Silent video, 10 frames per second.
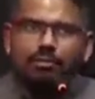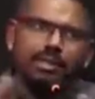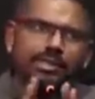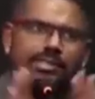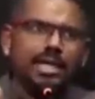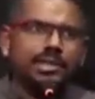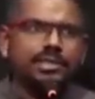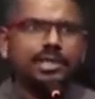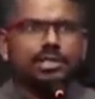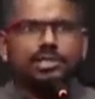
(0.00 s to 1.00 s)
But the
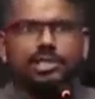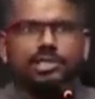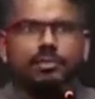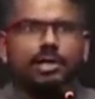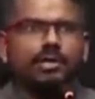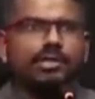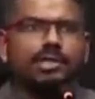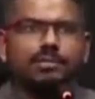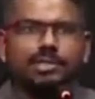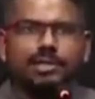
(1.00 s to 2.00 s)
strategy can change depending on the
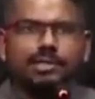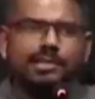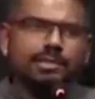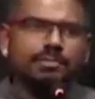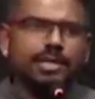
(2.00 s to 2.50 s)
circumstances.